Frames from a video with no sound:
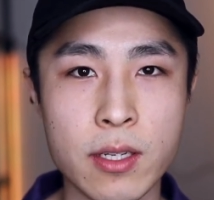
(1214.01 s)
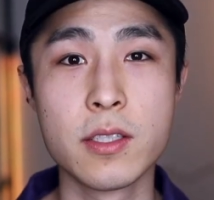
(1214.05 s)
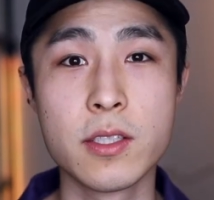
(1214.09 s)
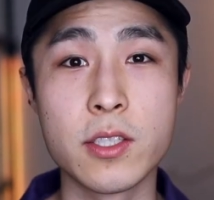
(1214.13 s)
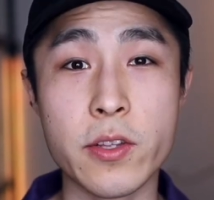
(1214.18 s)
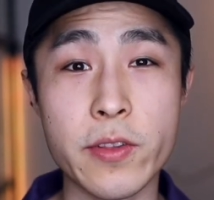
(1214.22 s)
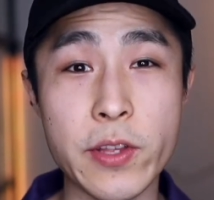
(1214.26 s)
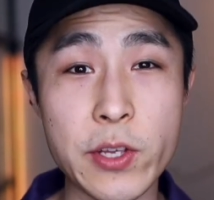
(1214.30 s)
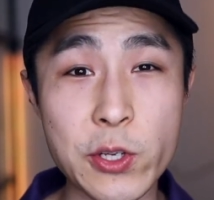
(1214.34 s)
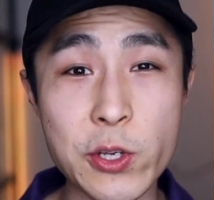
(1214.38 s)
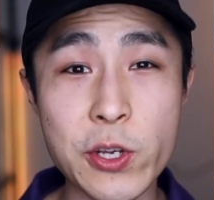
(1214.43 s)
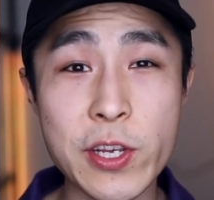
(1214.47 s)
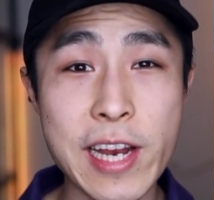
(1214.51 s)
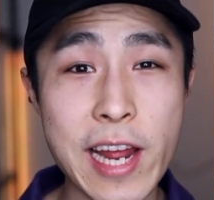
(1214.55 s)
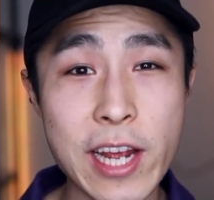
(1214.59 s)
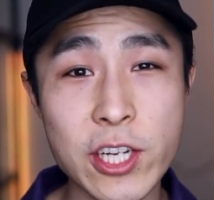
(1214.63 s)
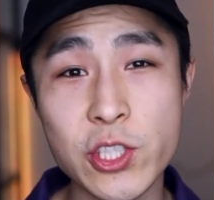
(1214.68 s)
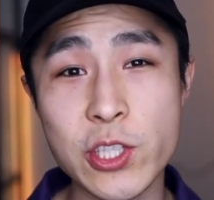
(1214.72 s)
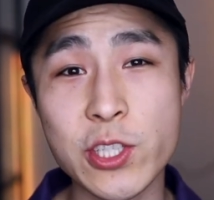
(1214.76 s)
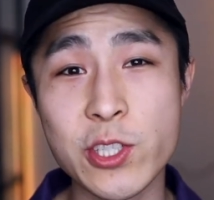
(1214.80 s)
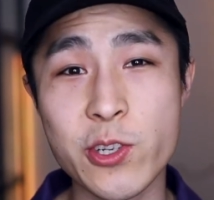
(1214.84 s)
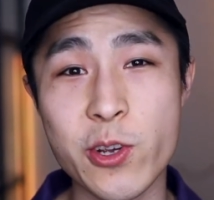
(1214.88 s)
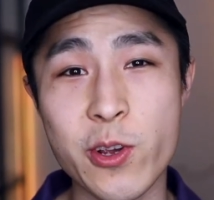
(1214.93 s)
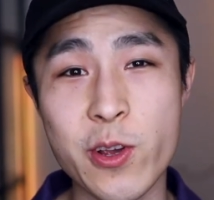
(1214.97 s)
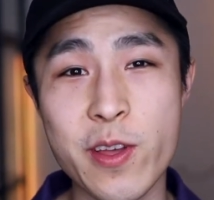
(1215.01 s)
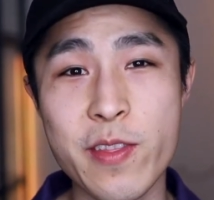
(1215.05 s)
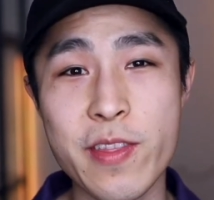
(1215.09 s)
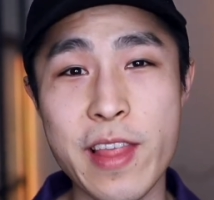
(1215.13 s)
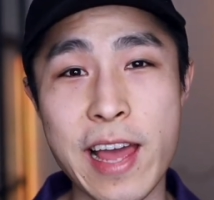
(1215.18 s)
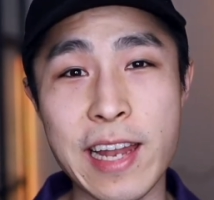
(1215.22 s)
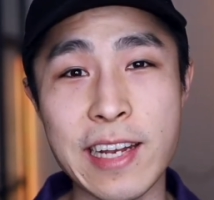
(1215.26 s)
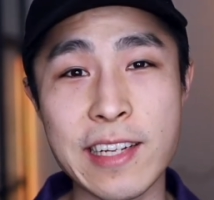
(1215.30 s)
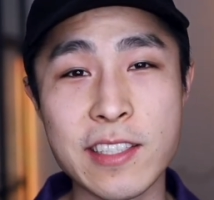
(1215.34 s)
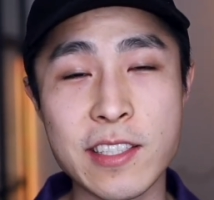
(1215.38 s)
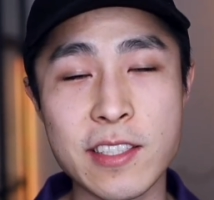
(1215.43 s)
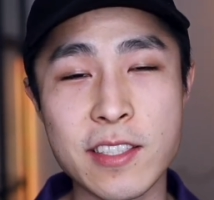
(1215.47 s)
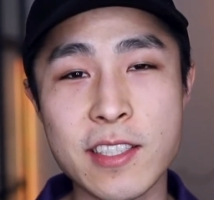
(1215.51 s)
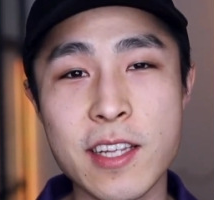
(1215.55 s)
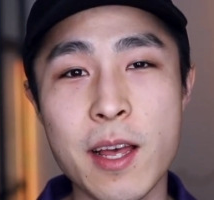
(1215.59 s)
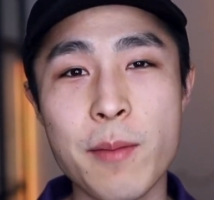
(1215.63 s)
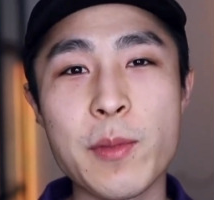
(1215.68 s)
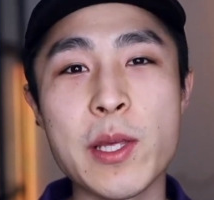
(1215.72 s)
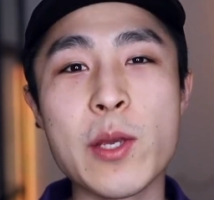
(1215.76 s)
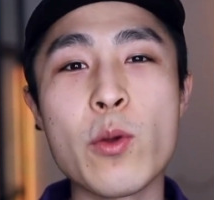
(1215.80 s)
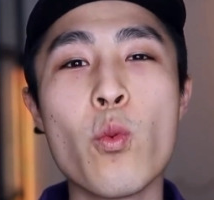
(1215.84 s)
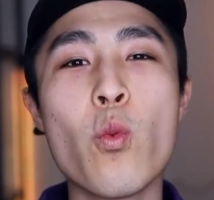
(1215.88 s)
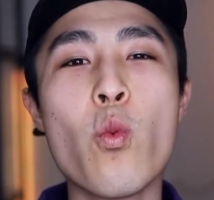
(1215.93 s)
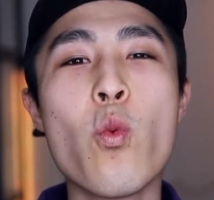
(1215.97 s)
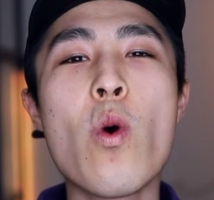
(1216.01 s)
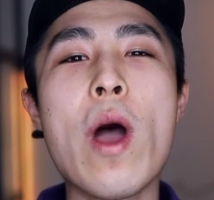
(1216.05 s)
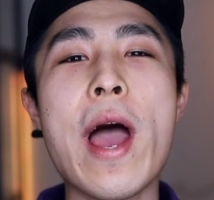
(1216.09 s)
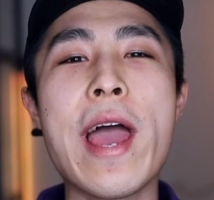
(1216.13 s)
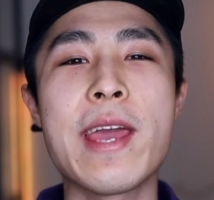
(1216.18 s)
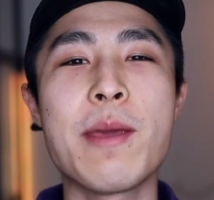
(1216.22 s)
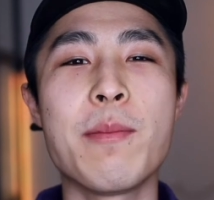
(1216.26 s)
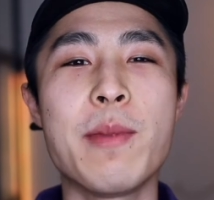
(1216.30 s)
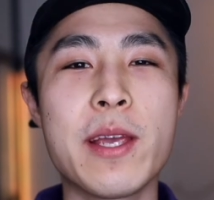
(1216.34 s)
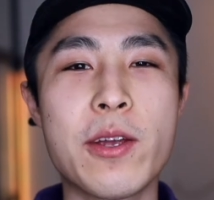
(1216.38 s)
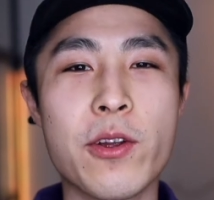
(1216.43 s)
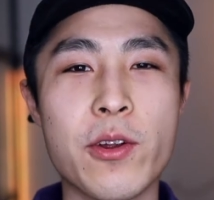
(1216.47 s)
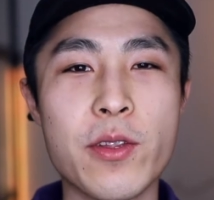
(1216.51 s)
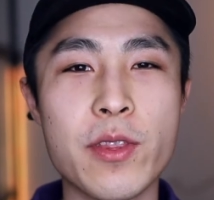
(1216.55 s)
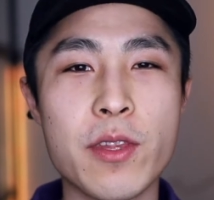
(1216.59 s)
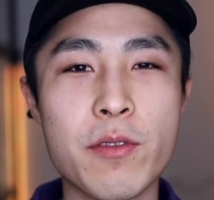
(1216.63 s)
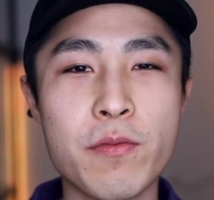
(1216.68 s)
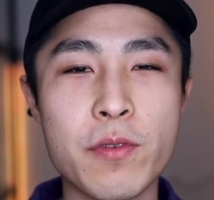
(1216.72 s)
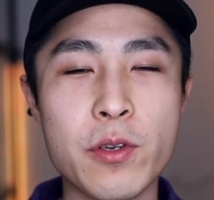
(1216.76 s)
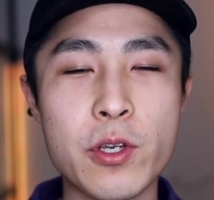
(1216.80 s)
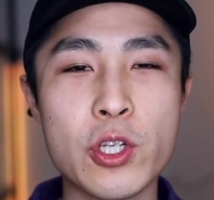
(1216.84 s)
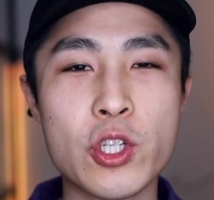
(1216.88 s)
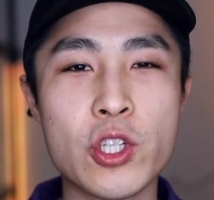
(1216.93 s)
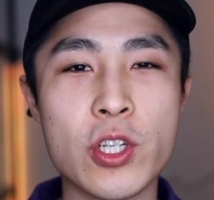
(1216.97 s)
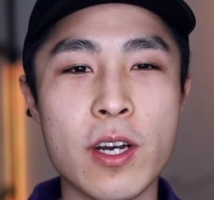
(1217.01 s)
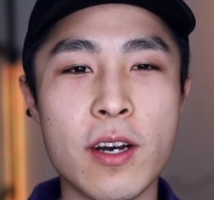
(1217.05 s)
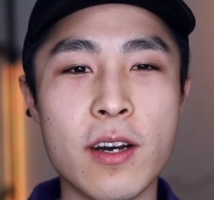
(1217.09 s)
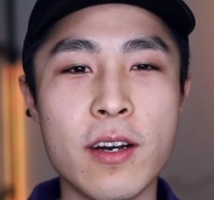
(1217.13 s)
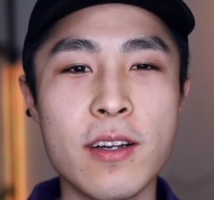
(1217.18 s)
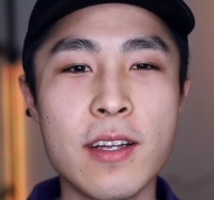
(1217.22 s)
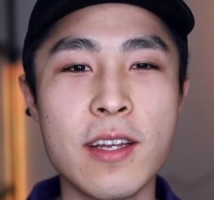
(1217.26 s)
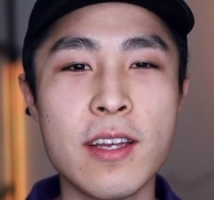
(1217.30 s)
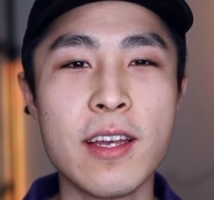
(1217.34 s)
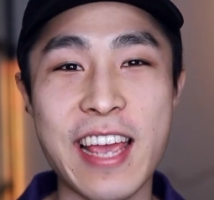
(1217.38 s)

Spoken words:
so that you can actually turn that into something way bigger in the future,